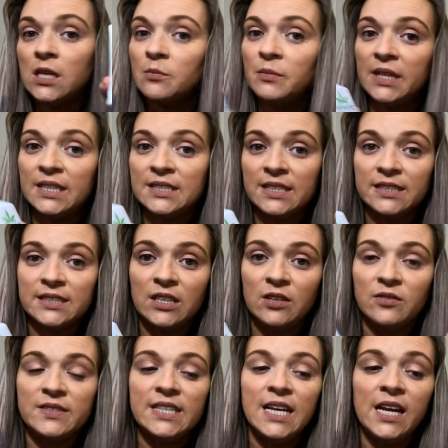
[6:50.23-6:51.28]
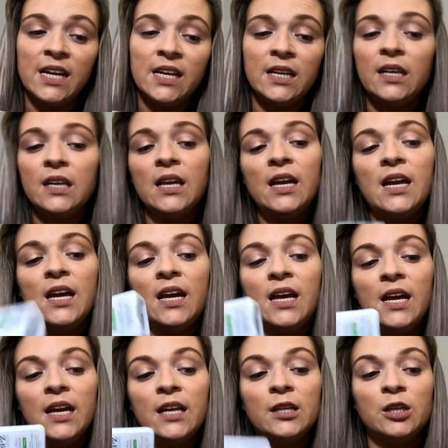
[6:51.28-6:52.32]
because I self-tan,
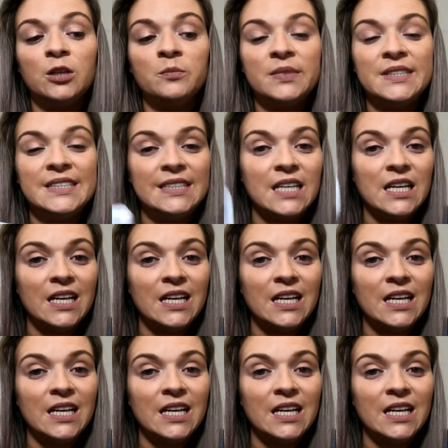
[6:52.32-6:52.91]
and Hims